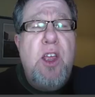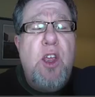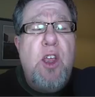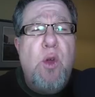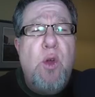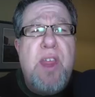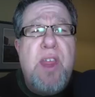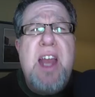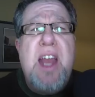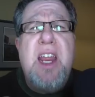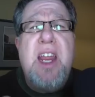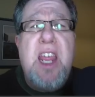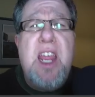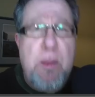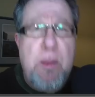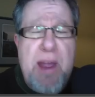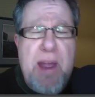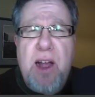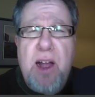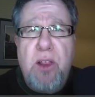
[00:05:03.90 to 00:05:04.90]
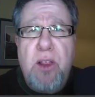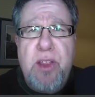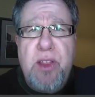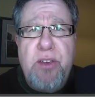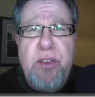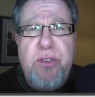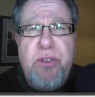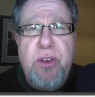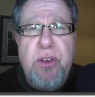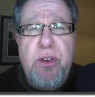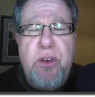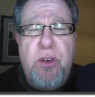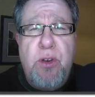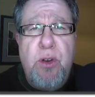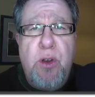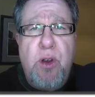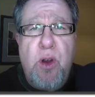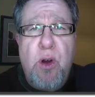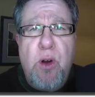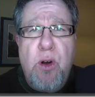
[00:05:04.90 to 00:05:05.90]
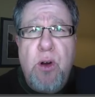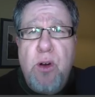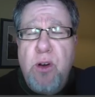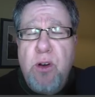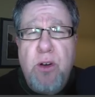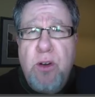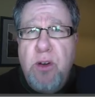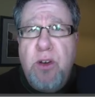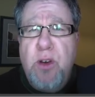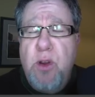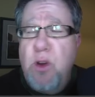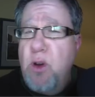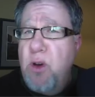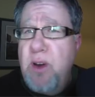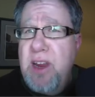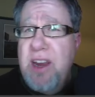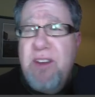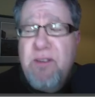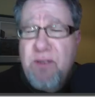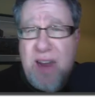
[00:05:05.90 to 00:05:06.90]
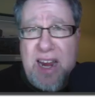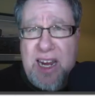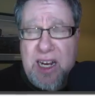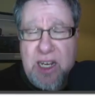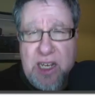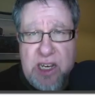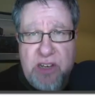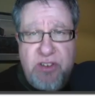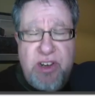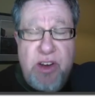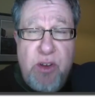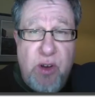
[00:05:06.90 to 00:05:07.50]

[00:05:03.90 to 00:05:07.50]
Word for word: you then email this to your to your invite list.